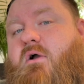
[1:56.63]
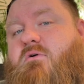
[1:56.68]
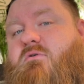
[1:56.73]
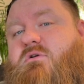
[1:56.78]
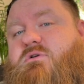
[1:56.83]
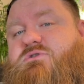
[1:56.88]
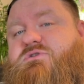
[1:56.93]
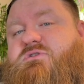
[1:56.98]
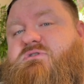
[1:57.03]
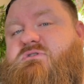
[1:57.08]

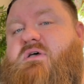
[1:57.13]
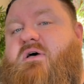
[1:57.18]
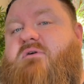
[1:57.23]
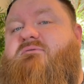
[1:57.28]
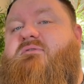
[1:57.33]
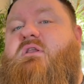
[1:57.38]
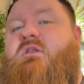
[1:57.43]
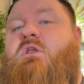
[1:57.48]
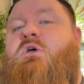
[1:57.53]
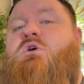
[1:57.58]
Christians
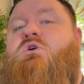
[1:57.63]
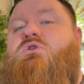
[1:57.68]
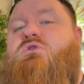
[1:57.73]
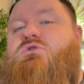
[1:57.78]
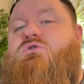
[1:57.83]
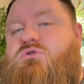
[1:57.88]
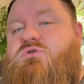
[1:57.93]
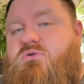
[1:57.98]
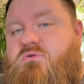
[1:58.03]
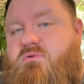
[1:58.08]
often
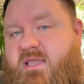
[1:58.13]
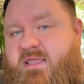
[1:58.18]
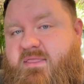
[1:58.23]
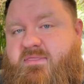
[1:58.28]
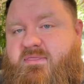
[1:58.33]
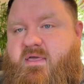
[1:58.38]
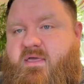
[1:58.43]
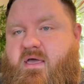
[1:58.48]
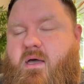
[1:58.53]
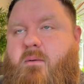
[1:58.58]

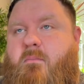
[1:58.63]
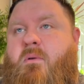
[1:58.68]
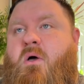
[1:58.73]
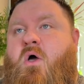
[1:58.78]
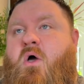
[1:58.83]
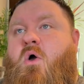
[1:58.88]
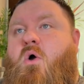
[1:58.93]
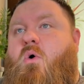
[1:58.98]
treat them,